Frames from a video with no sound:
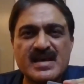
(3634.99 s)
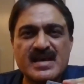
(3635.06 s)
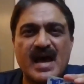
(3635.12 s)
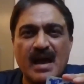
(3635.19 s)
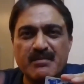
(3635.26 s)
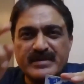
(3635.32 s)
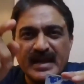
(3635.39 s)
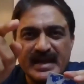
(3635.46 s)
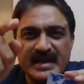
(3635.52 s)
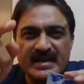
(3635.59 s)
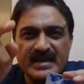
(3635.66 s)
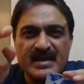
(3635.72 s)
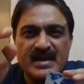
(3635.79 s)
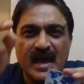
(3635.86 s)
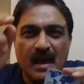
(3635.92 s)
I'm
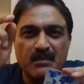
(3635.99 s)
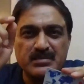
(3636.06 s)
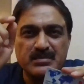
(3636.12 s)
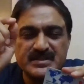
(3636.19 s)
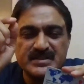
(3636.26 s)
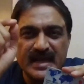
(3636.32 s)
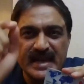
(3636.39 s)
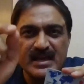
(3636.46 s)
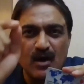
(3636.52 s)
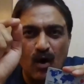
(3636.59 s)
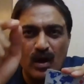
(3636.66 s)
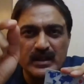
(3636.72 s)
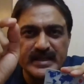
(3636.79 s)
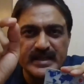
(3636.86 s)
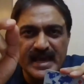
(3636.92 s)
telling
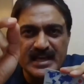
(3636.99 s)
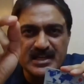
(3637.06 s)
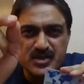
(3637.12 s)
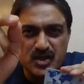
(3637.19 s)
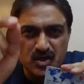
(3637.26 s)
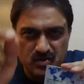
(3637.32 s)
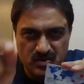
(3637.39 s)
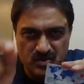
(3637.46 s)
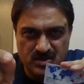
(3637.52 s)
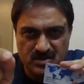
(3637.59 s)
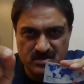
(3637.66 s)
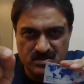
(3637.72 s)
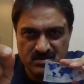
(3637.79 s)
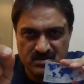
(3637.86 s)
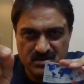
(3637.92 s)
all the
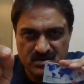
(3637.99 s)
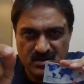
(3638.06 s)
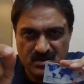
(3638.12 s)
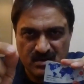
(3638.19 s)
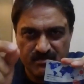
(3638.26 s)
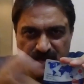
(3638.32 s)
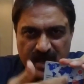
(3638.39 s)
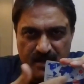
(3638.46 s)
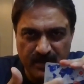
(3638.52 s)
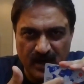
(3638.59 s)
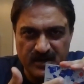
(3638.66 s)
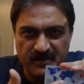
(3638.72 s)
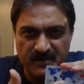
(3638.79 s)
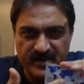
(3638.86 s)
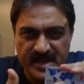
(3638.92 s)
NGOs, be a part
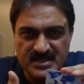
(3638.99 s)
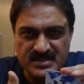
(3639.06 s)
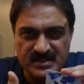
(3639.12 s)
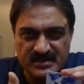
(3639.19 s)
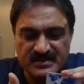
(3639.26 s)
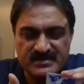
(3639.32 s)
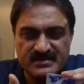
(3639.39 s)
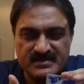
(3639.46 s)
of DXN.